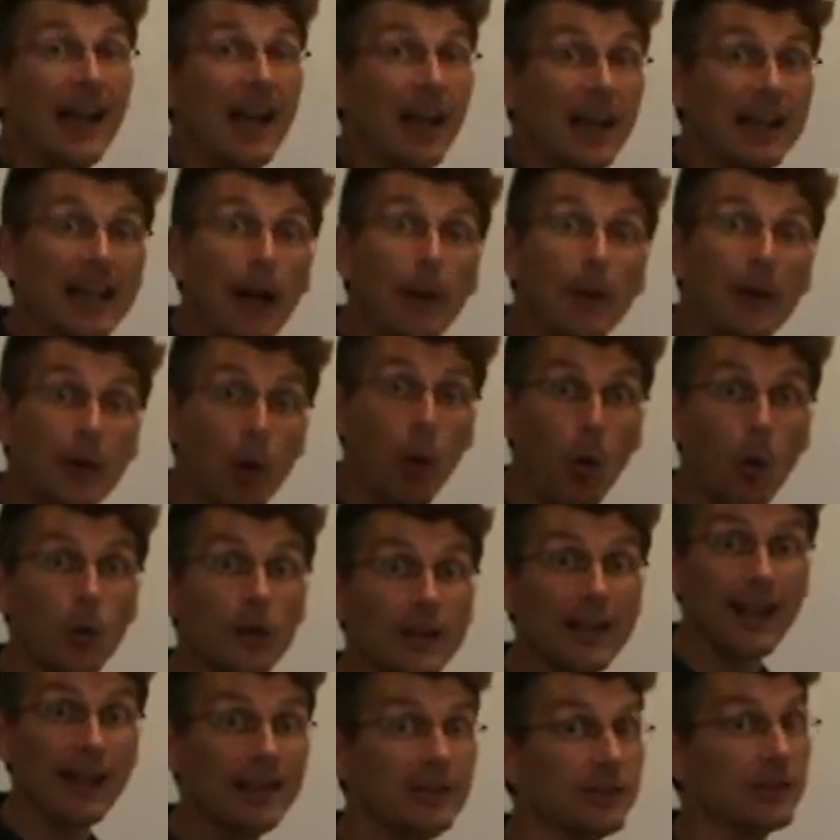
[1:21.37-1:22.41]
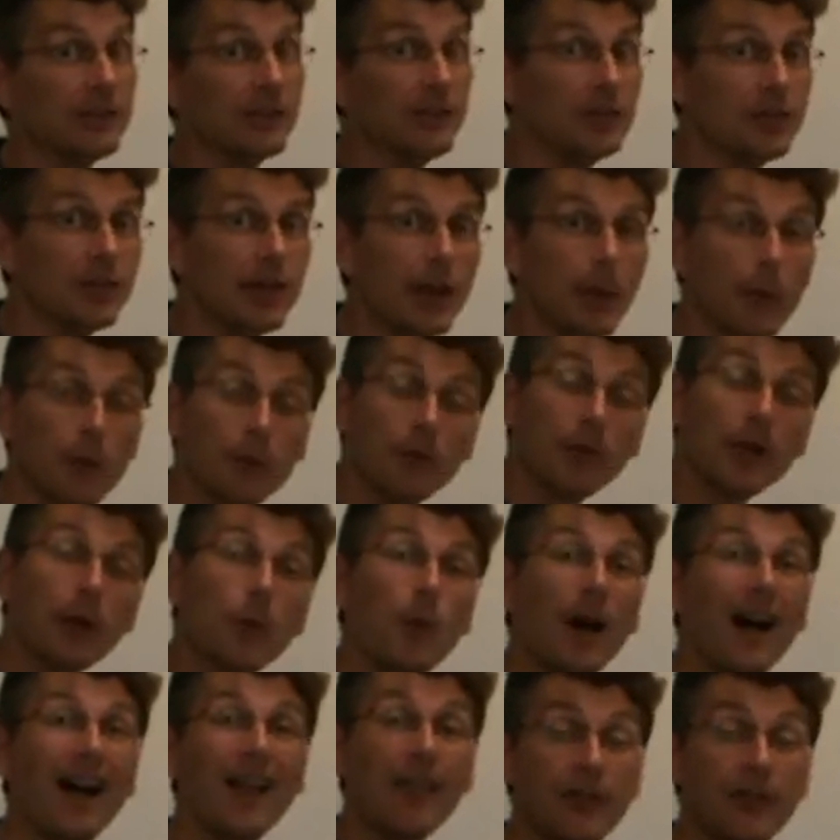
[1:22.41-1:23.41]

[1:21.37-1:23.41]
Now, in all cases, it will require